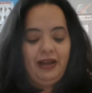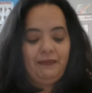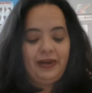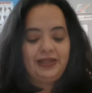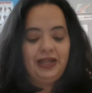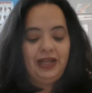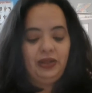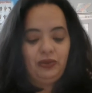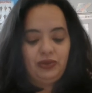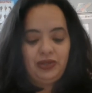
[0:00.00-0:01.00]
and
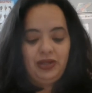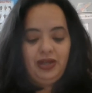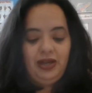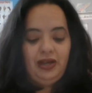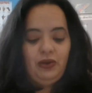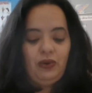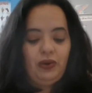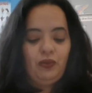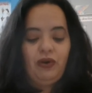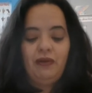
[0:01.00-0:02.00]
pastelitos
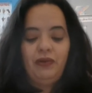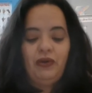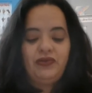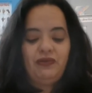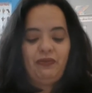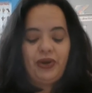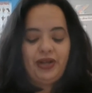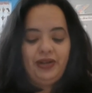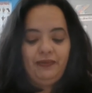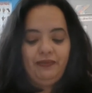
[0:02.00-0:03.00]
and warm loaves of bread.